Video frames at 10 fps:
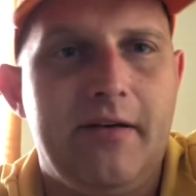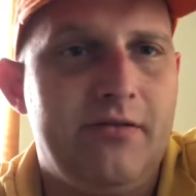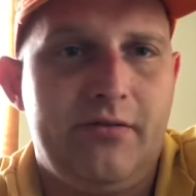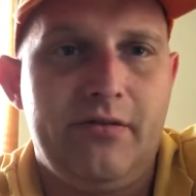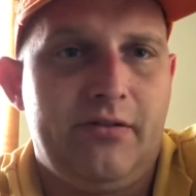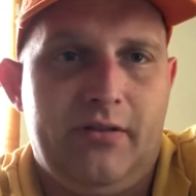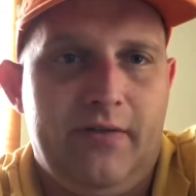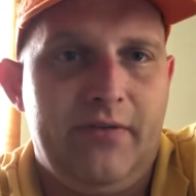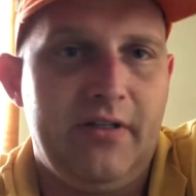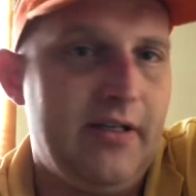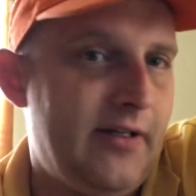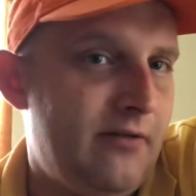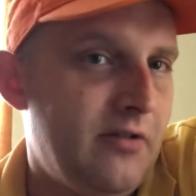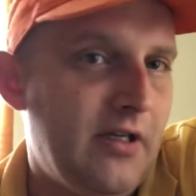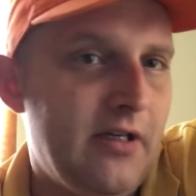It's just stuff that they
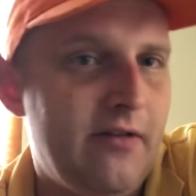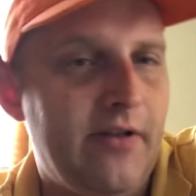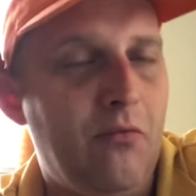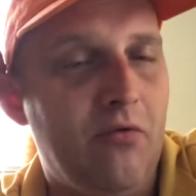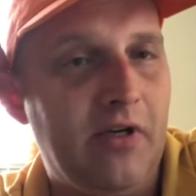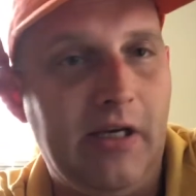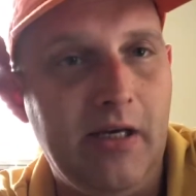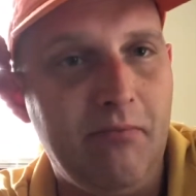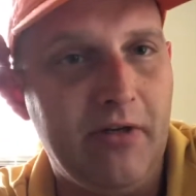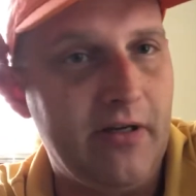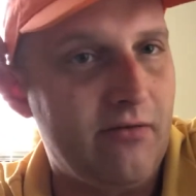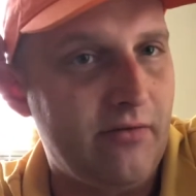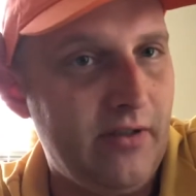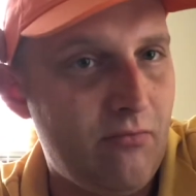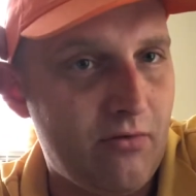want to keep, but they don't
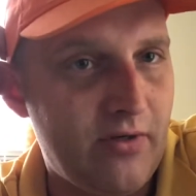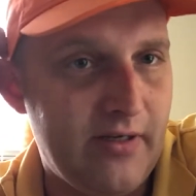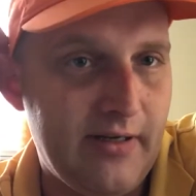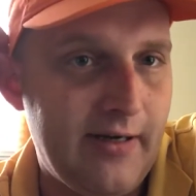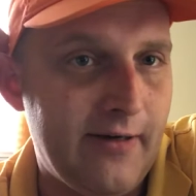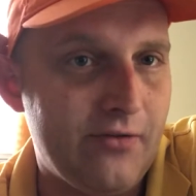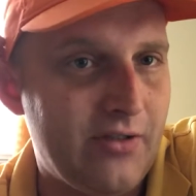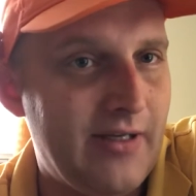really want around the house.